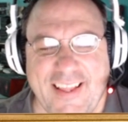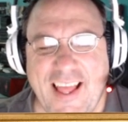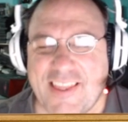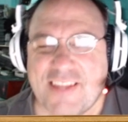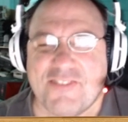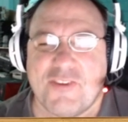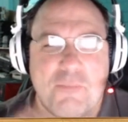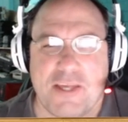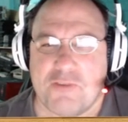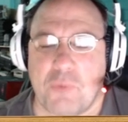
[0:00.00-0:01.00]
that to me
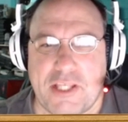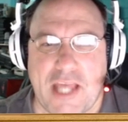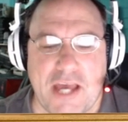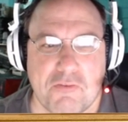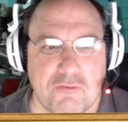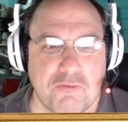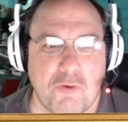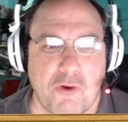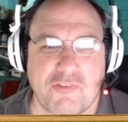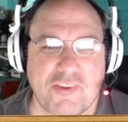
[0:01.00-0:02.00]
is what Yavin 4 is.